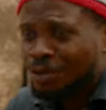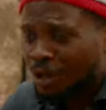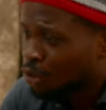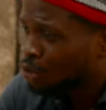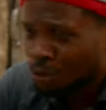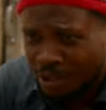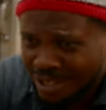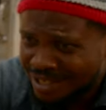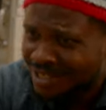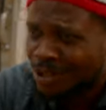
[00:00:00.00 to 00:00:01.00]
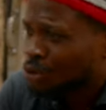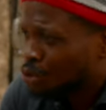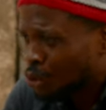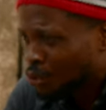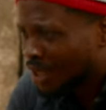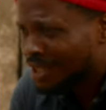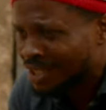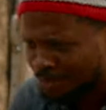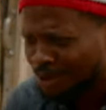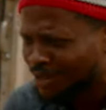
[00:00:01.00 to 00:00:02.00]
you are not going to increase this into 21
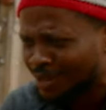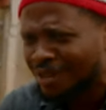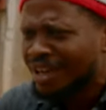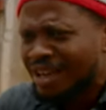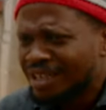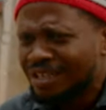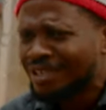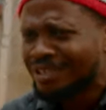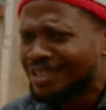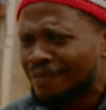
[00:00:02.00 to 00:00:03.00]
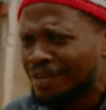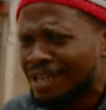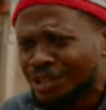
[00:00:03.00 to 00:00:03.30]
days? Because 7 days